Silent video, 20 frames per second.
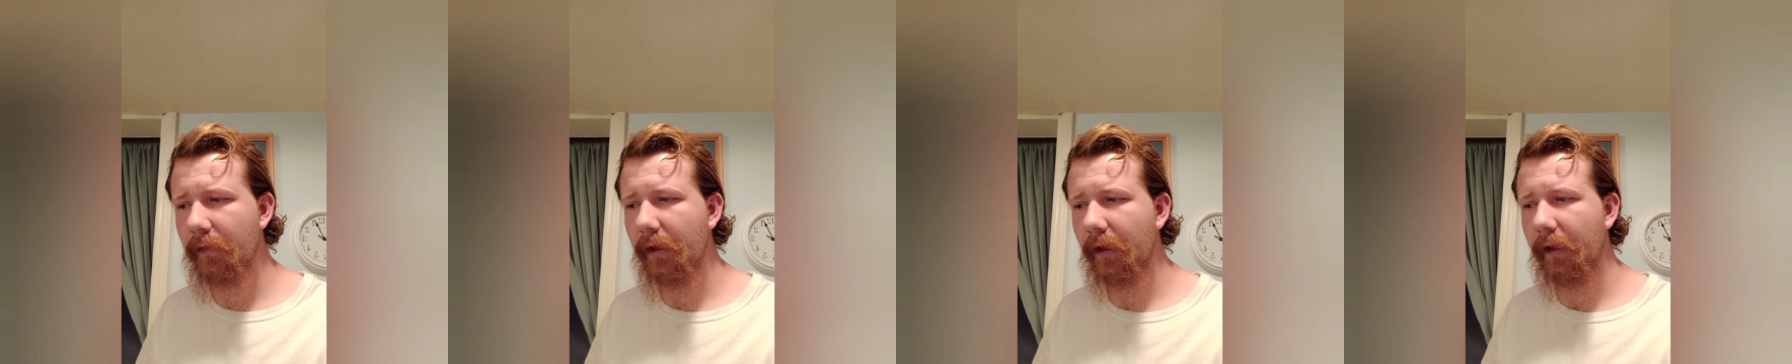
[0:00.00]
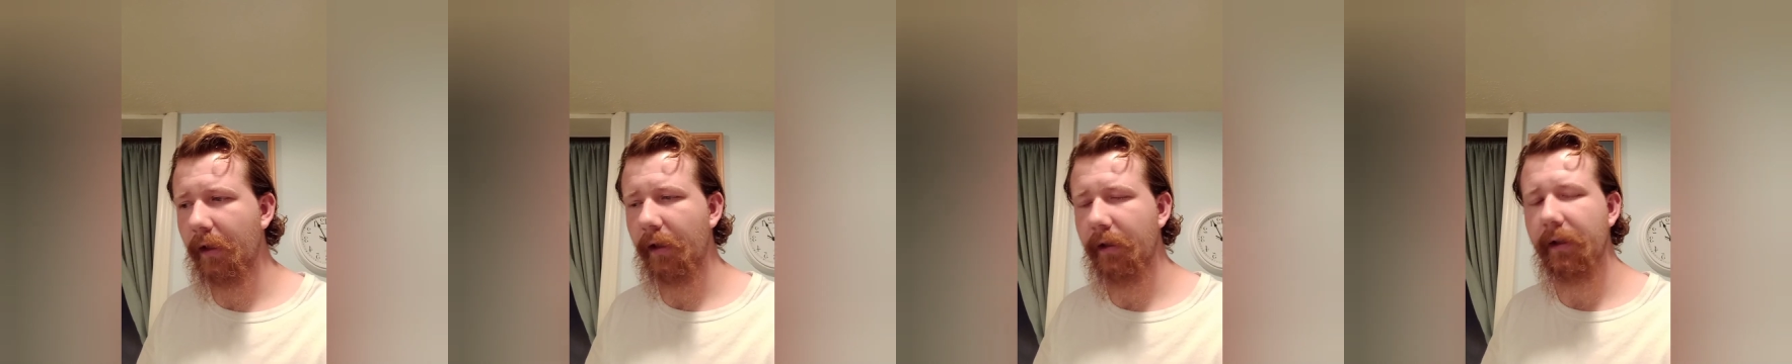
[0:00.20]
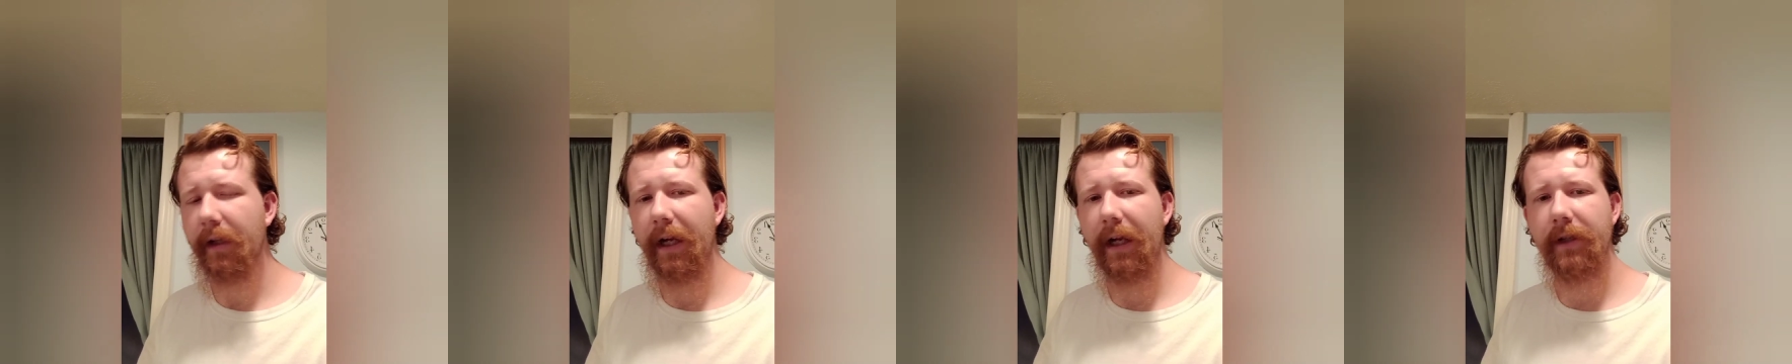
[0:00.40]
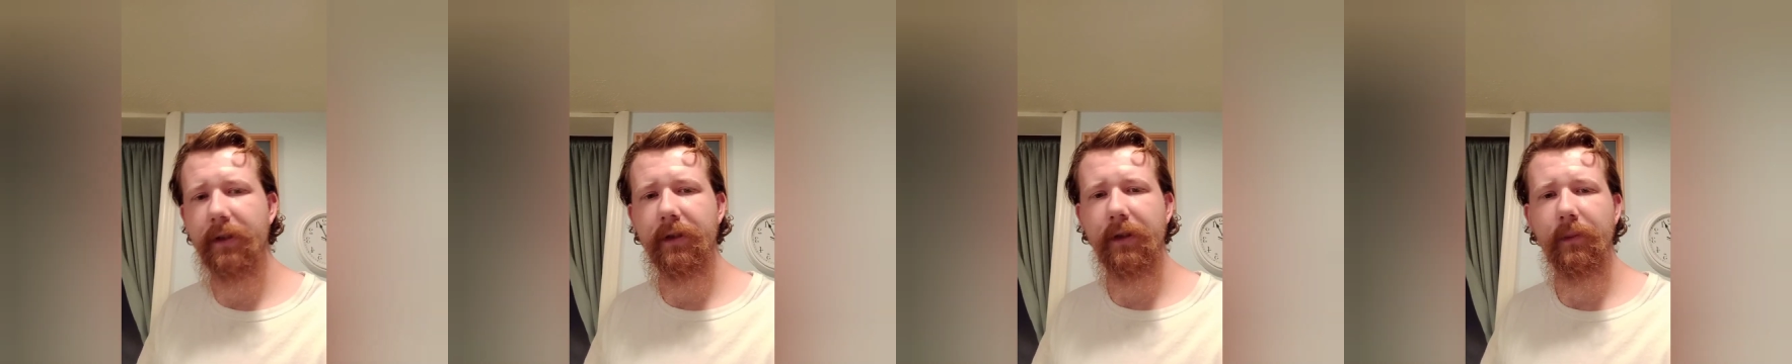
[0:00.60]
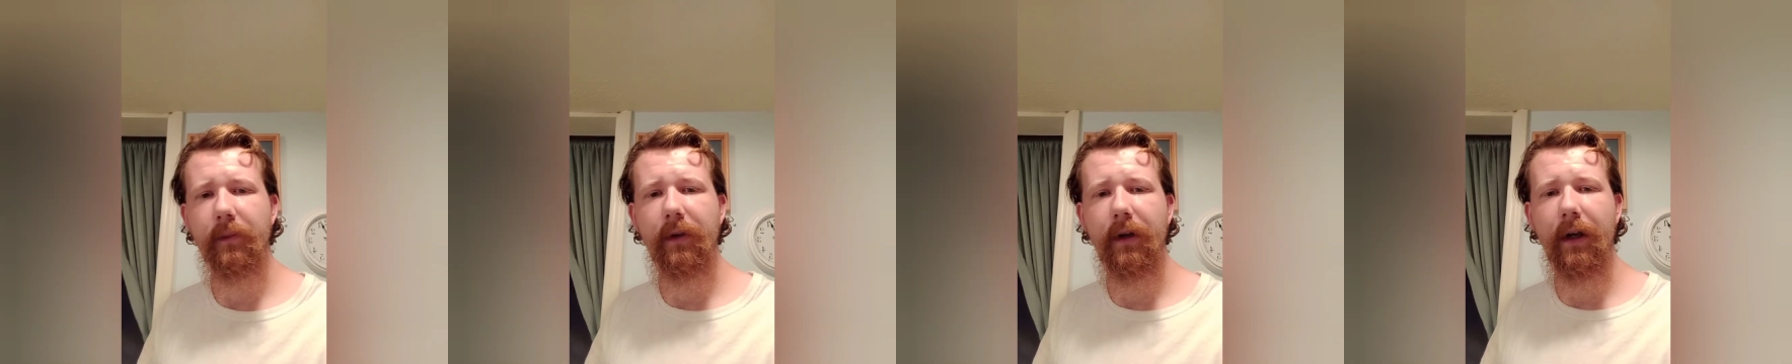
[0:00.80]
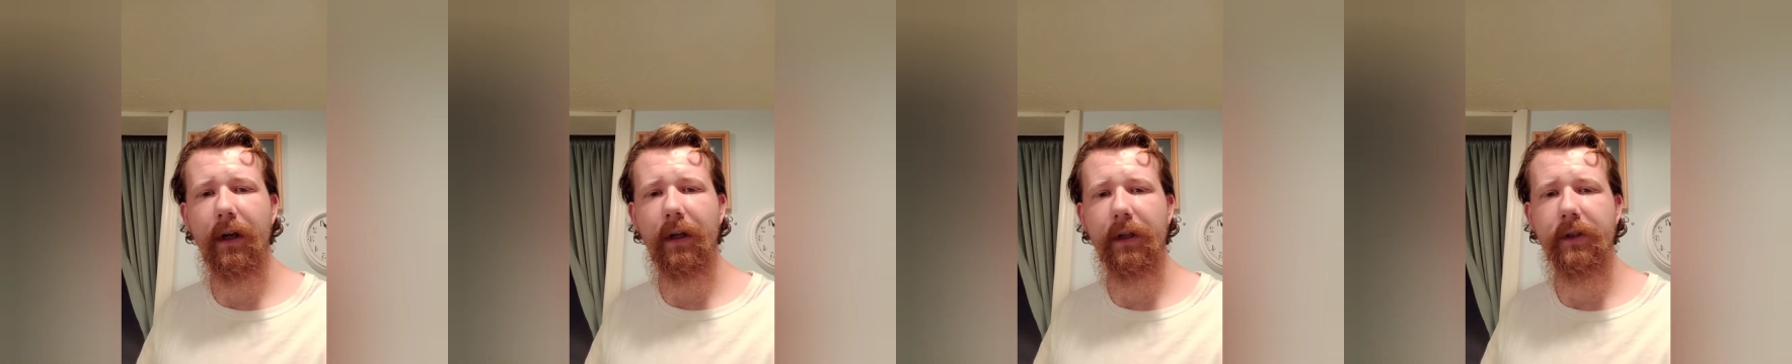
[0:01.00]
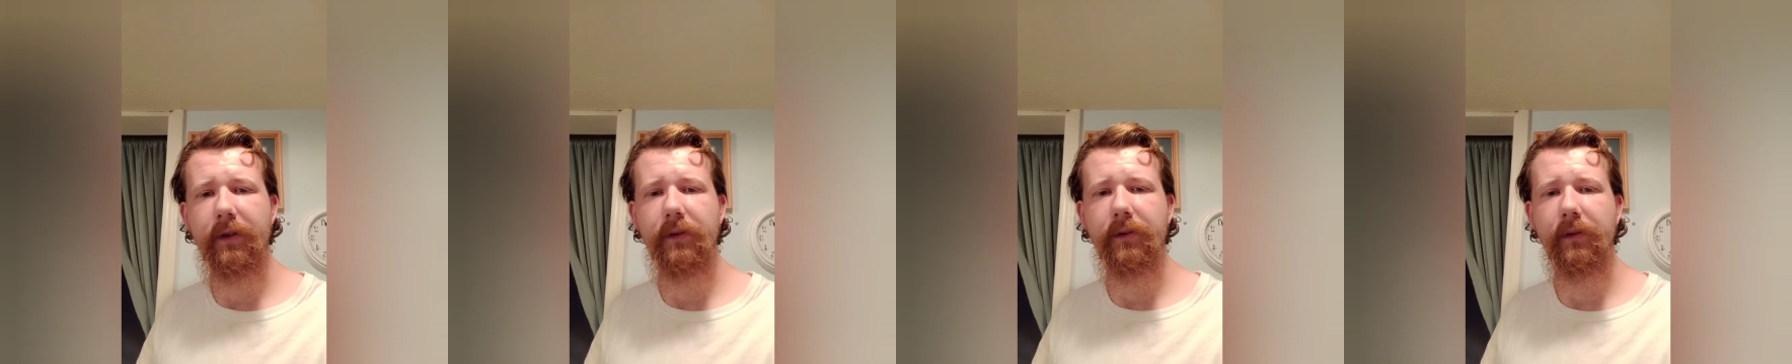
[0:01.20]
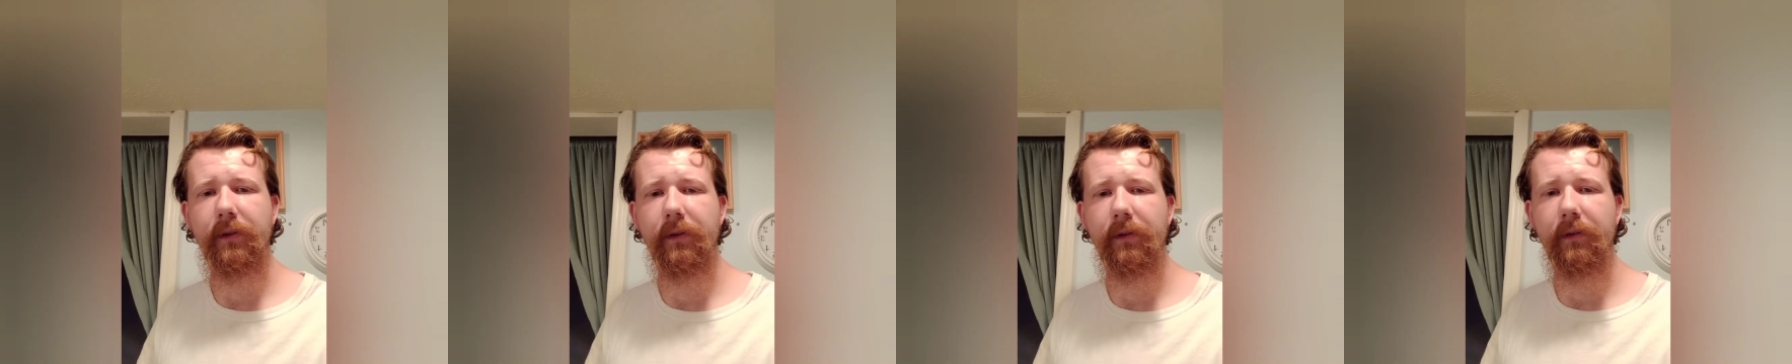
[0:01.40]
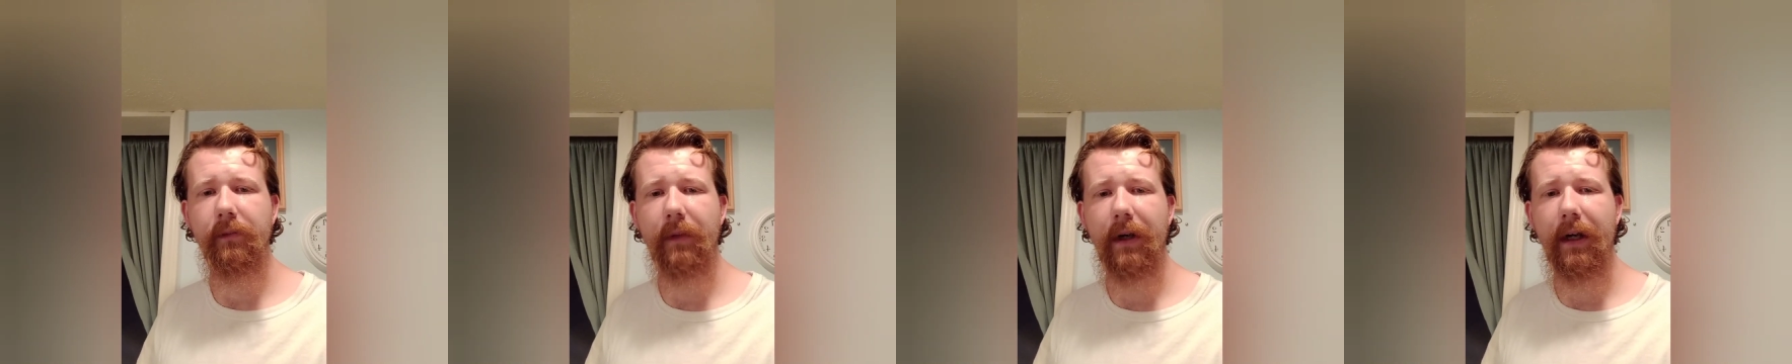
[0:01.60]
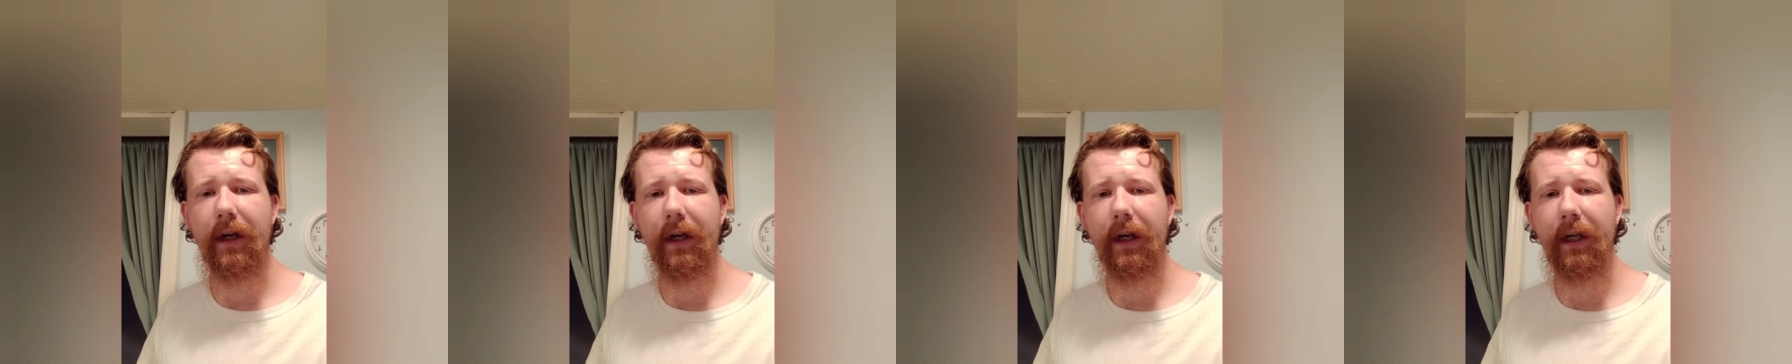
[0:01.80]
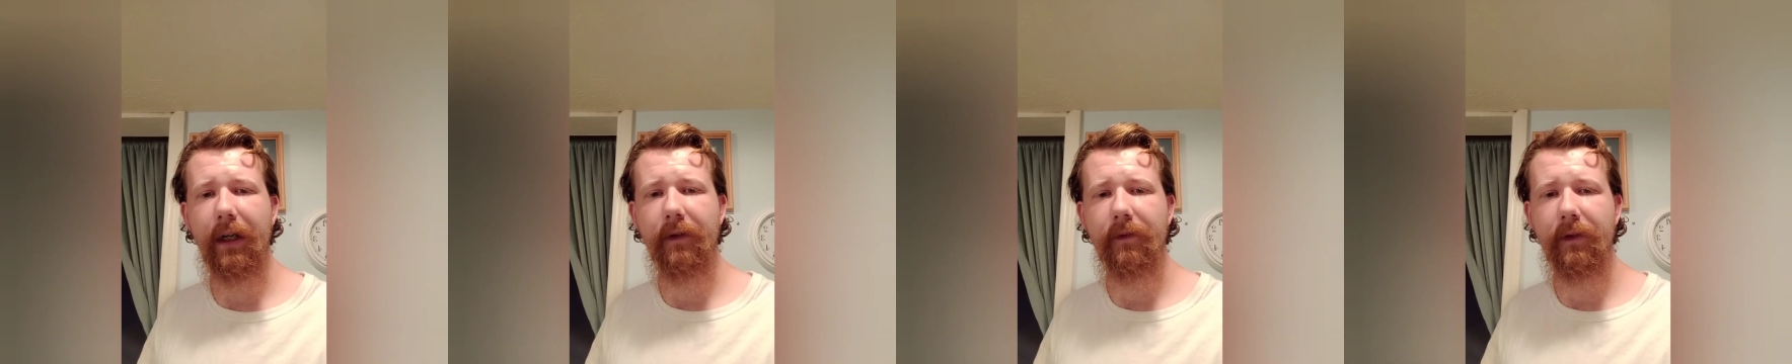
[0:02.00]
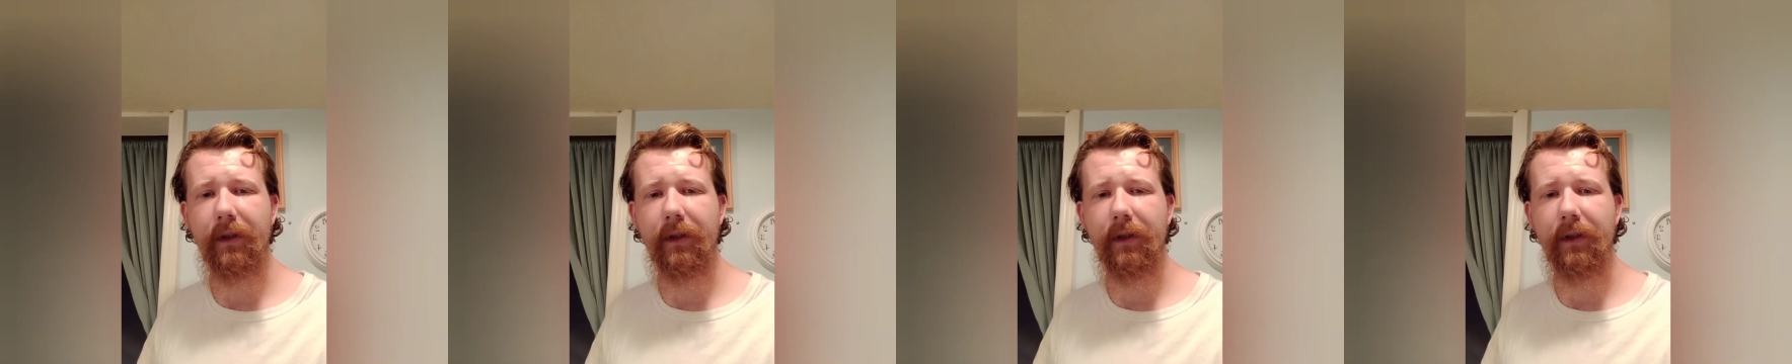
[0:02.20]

The asking price for my half